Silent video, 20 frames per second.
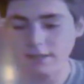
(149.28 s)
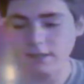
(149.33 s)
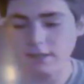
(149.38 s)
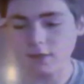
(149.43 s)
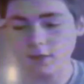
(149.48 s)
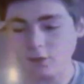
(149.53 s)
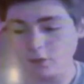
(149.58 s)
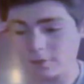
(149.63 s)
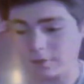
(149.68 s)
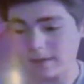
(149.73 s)

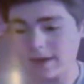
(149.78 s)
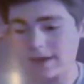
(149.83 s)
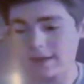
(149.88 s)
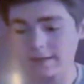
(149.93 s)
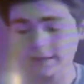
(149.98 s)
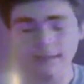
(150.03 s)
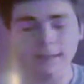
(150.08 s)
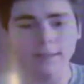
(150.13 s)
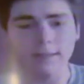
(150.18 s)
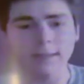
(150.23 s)

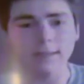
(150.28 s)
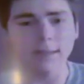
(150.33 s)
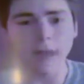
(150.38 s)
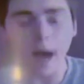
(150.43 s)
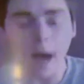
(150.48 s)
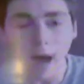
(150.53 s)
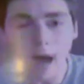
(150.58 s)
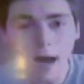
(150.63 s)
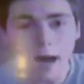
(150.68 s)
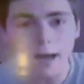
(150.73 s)
Prophecy is being
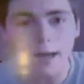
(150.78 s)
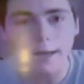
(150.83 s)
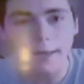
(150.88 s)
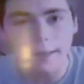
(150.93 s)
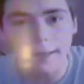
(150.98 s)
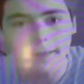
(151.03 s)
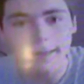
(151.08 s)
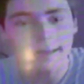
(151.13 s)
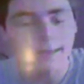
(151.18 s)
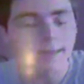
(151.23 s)
fulfilled
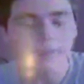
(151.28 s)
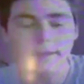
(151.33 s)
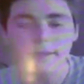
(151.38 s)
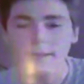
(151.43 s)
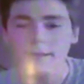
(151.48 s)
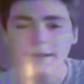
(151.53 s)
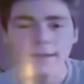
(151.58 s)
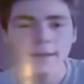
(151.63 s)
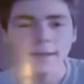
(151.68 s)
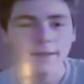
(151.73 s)
daily.
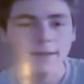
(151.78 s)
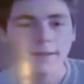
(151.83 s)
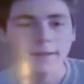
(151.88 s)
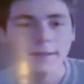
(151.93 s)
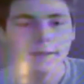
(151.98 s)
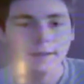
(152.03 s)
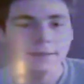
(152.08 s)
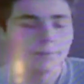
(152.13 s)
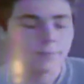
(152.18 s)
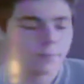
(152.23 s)

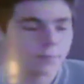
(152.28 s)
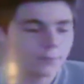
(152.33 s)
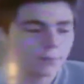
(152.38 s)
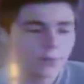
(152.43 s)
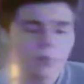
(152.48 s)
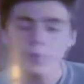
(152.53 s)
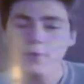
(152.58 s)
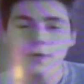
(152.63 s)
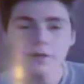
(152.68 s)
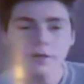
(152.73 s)

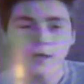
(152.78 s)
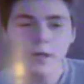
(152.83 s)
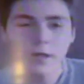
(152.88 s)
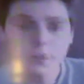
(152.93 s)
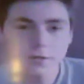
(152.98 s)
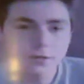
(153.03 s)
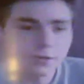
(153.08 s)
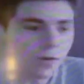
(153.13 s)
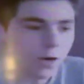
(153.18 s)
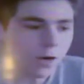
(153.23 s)

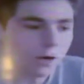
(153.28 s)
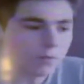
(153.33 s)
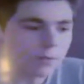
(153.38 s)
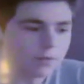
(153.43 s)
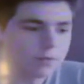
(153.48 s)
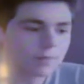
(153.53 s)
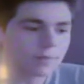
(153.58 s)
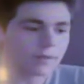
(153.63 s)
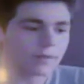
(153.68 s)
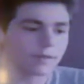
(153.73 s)
Prophecy is being
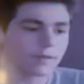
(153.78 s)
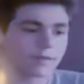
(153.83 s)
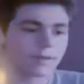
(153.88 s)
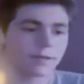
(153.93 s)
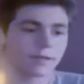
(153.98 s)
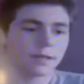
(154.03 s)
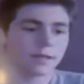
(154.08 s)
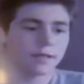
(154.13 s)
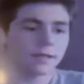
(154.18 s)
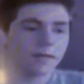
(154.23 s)
fulfilled